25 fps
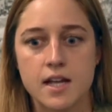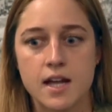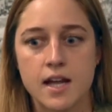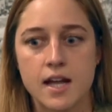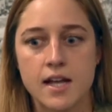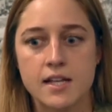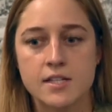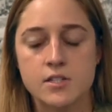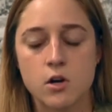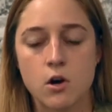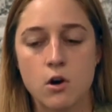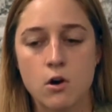
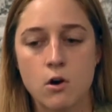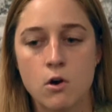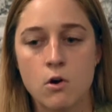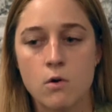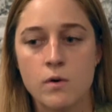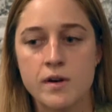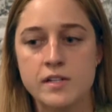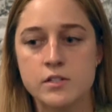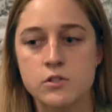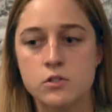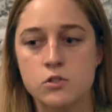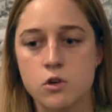it's
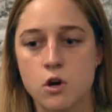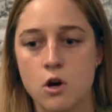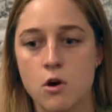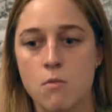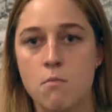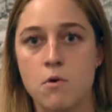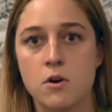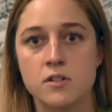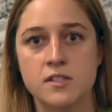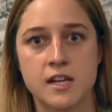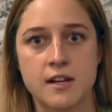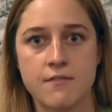always so
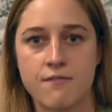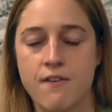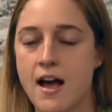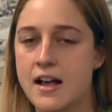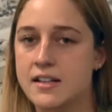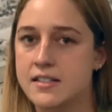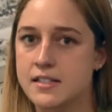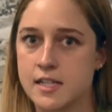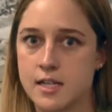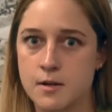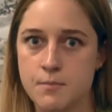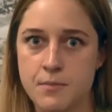
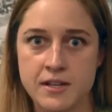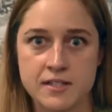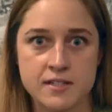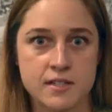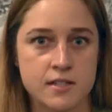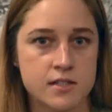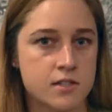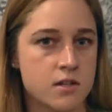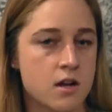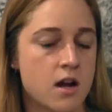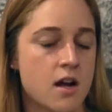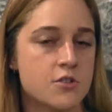multifaceted because
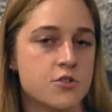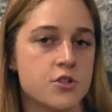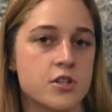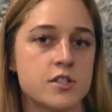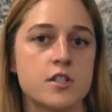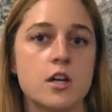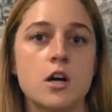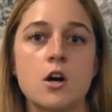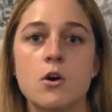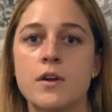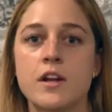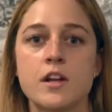it's not just,
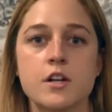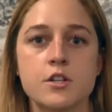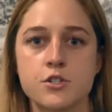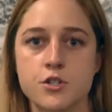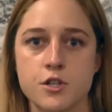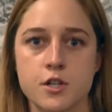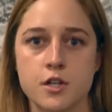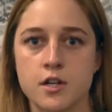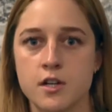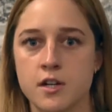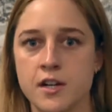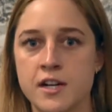oh, here's
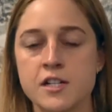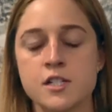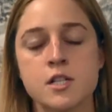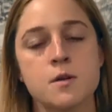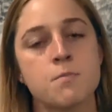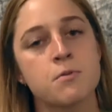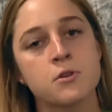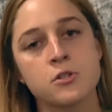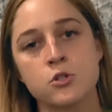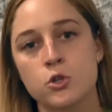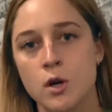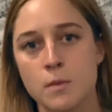a
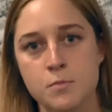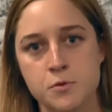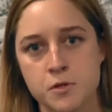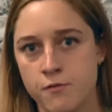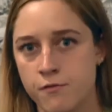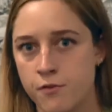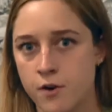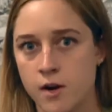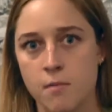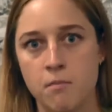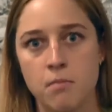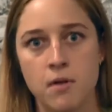prescription
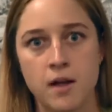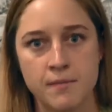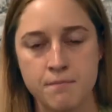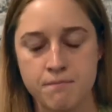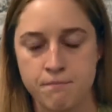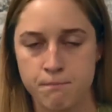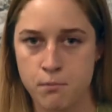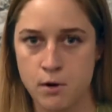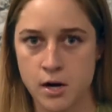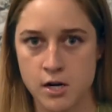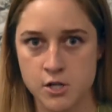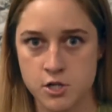for your blood
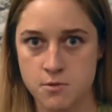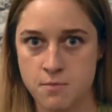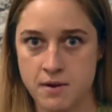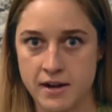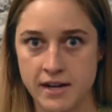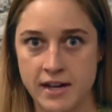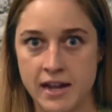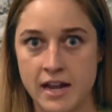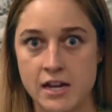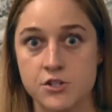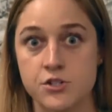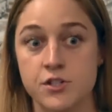pressure
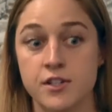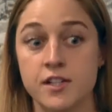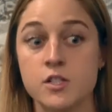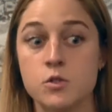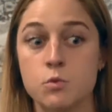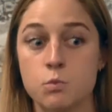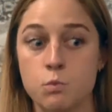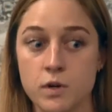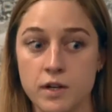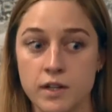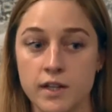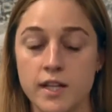medication. It's
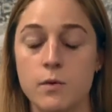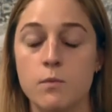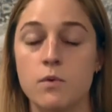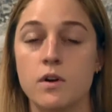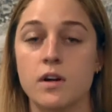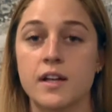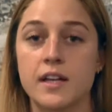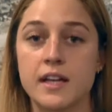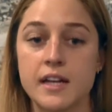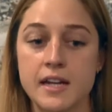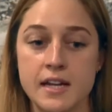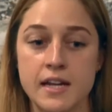really,
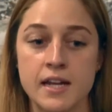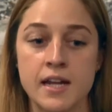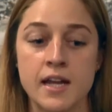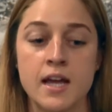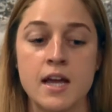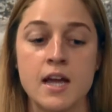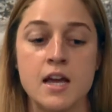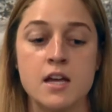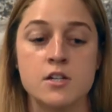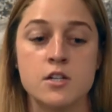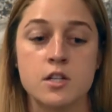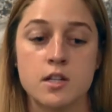we're getting
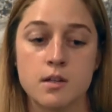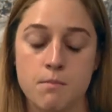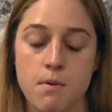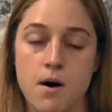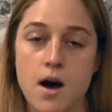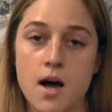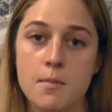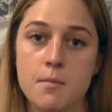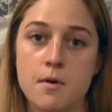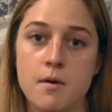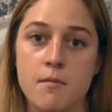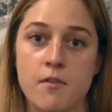to the
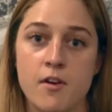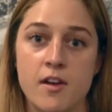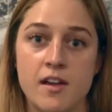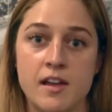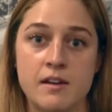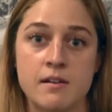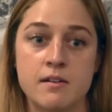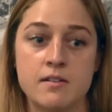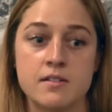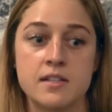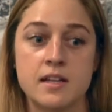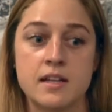bottom of
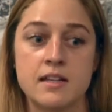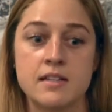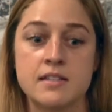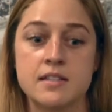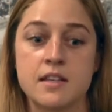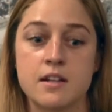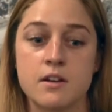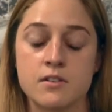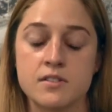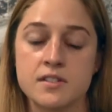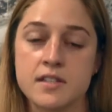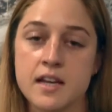it
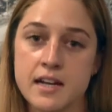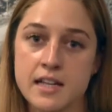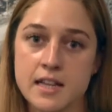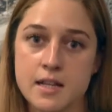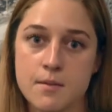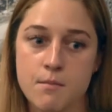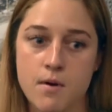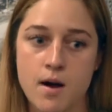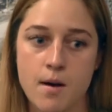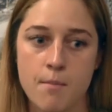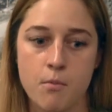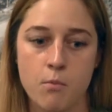and setting
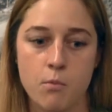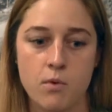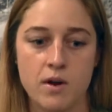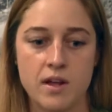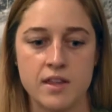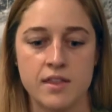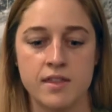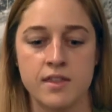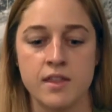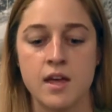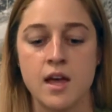them up with